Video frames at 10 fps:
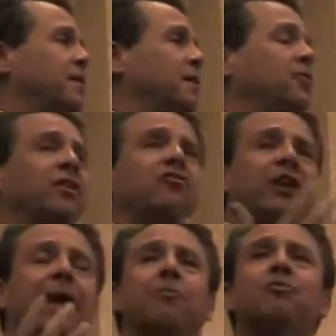You see,
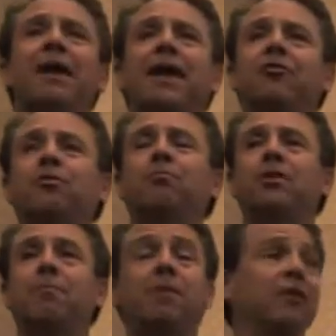James Madison
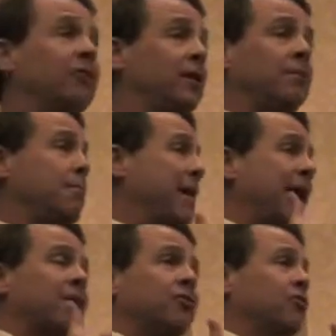put it best. Now,
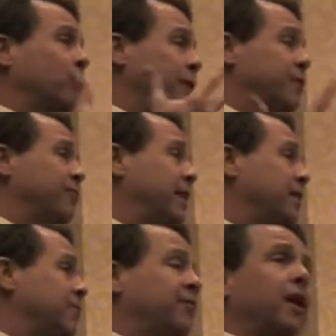Madison's one of the
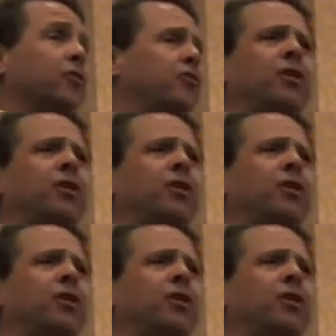founding fathers.